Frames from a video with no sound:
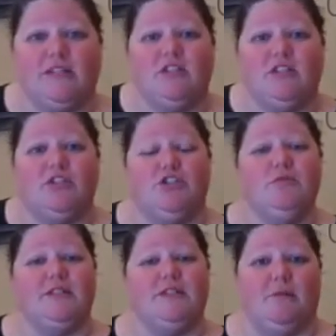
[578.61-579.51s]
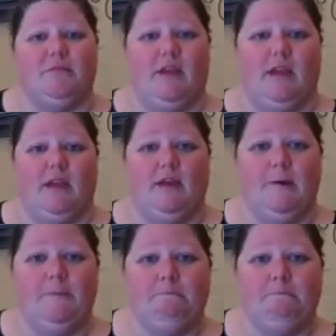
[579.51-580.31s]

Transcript: for us to do something,